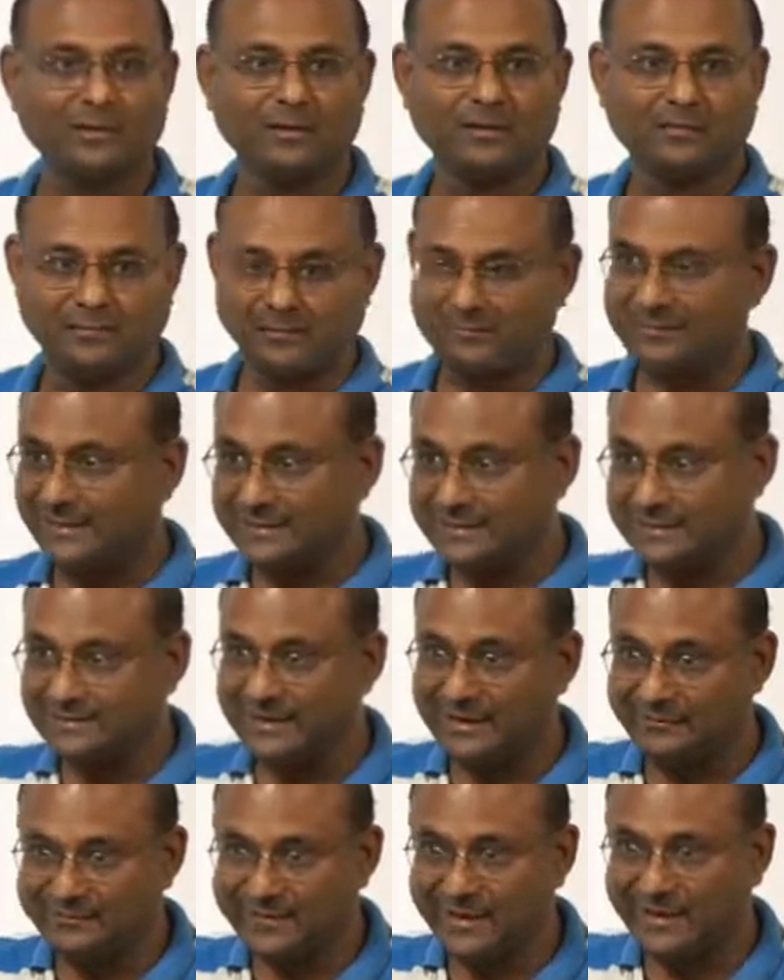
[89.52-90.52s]
We have done this
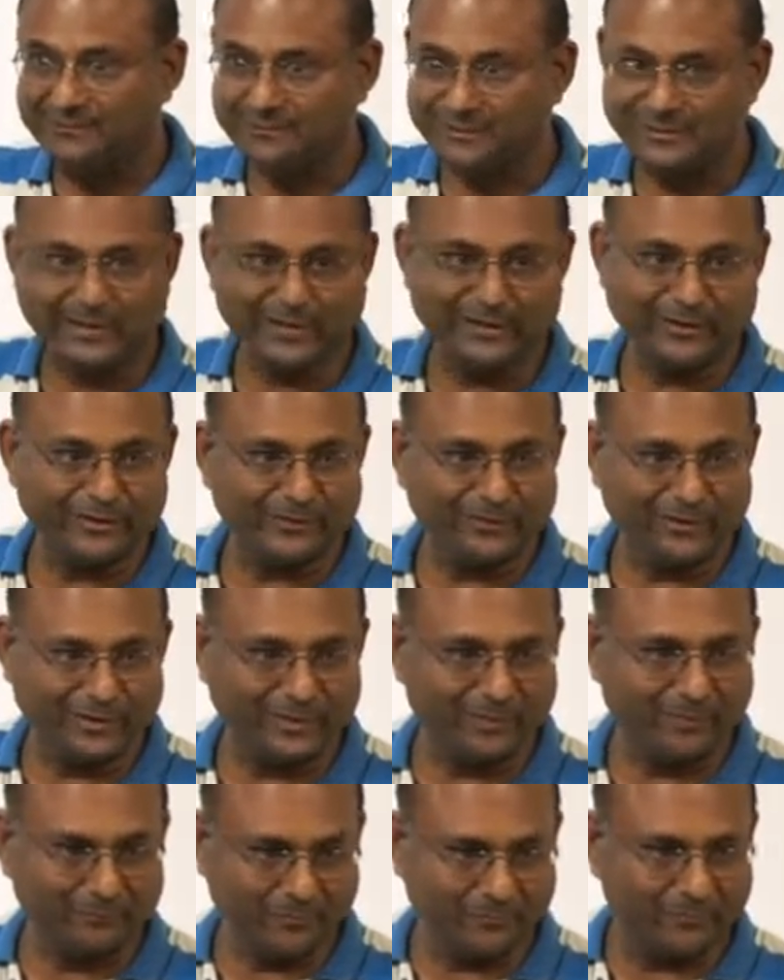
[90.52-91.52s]
enough times with
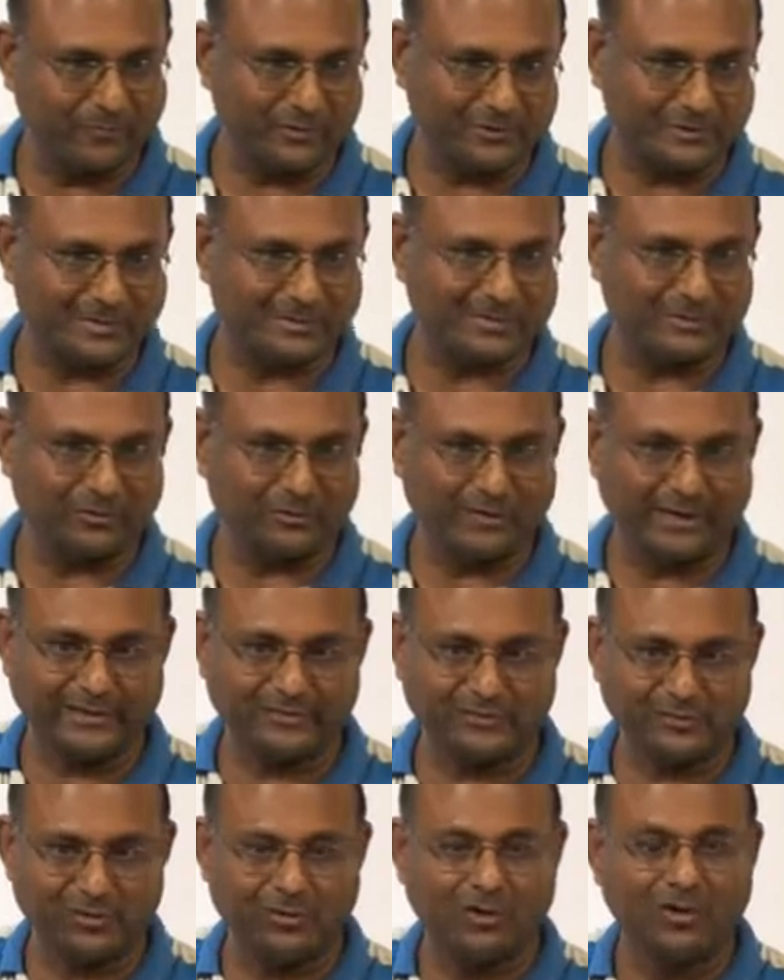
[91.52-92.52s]
continuity questions now,
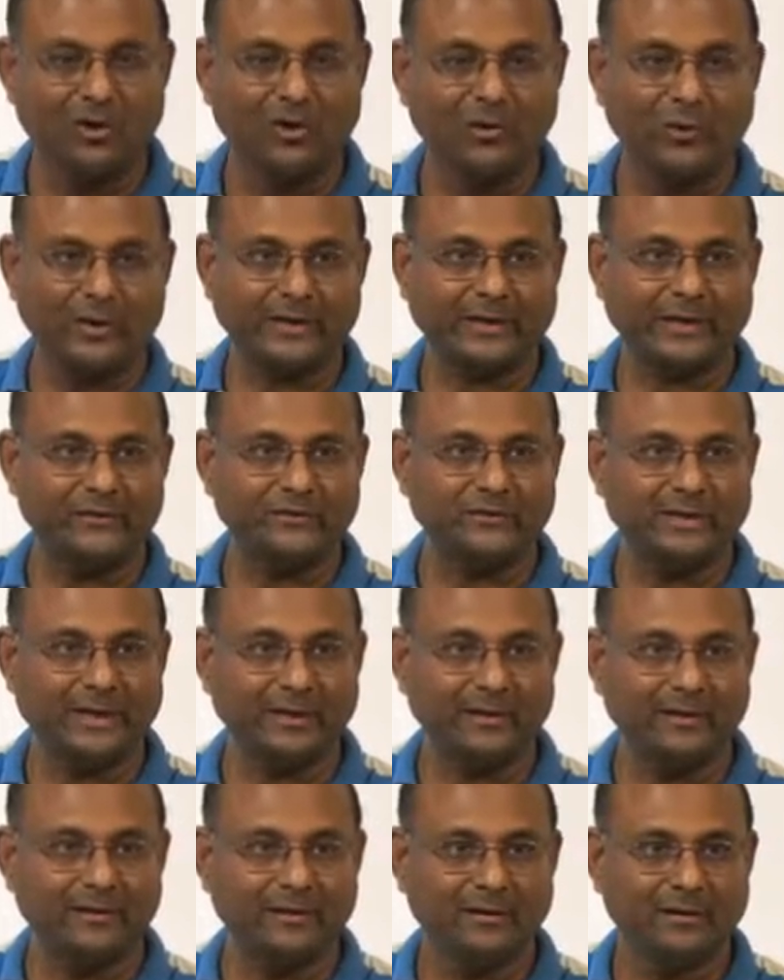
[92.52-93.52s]
right? So what can you
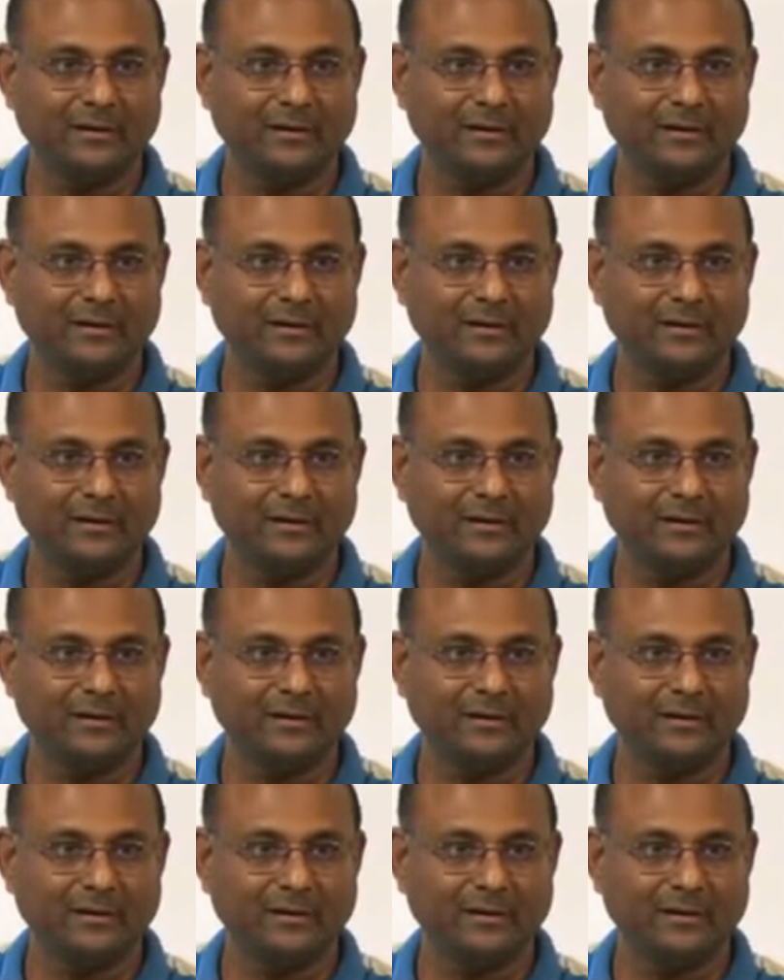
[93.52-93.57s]
say?